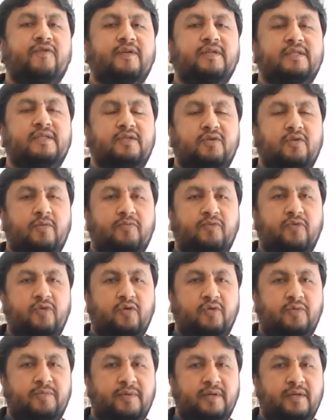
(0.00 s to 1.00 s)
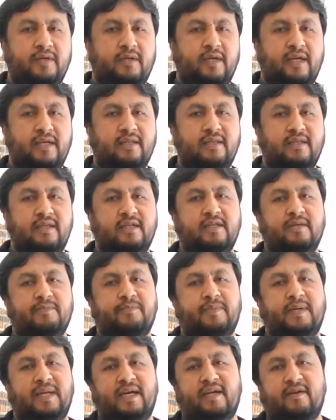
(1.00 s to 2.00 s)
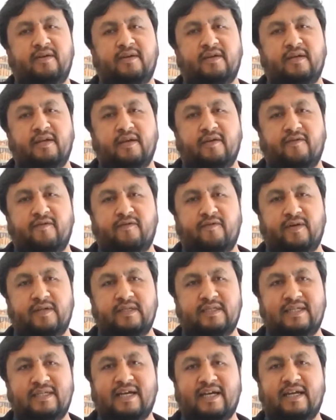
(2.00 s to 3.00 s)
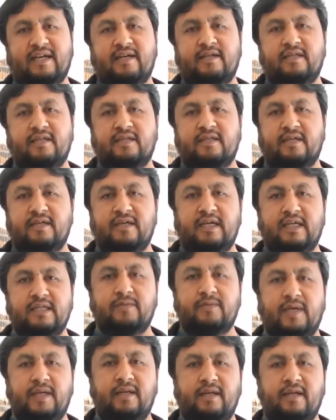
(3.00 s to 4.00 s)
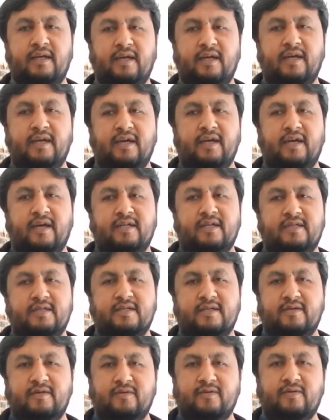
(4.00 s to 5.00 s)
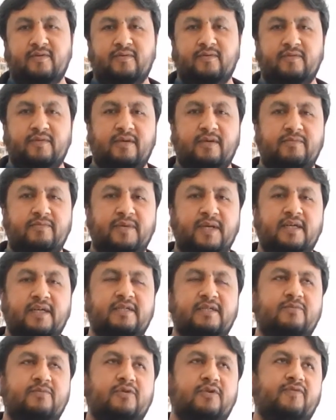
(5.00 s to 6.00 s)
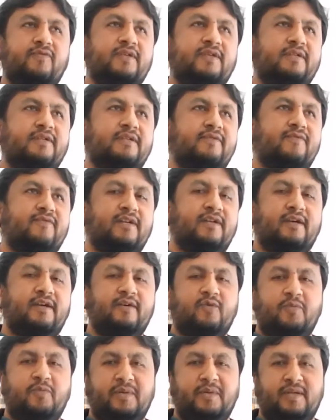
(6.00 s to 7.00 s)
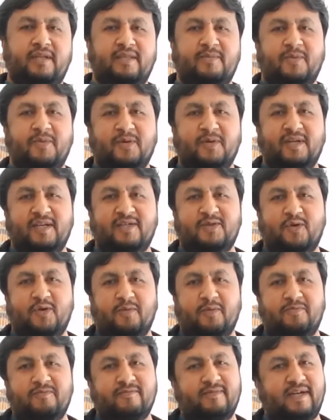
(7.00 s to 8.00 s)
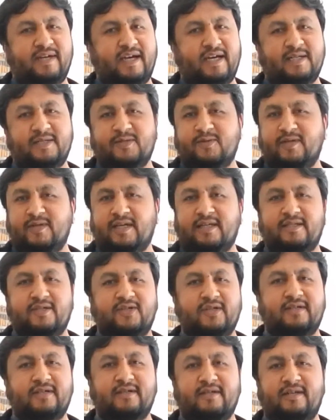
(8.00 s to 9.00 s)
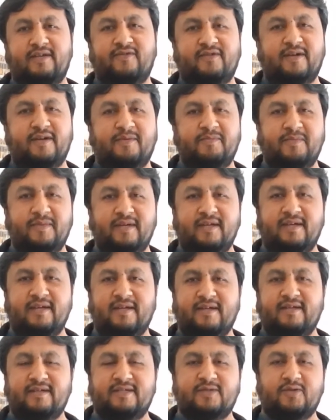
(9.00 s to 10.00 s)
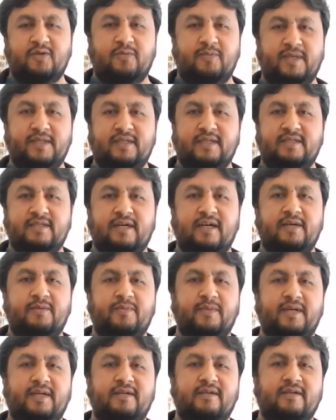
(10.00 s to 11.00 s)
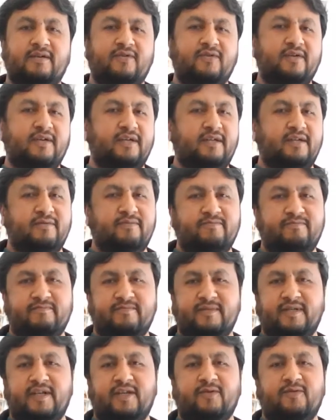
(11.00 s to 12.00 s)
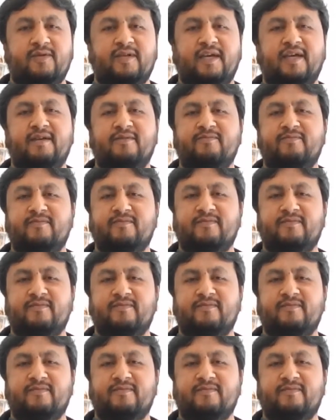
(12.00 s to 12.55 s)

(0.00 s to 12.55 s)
first shop we open, and there's a plan for the second and the third as well. So the biggest motivation when I open in the morning shop, as soon as the shutter lift up, so much excitement, okay, new day,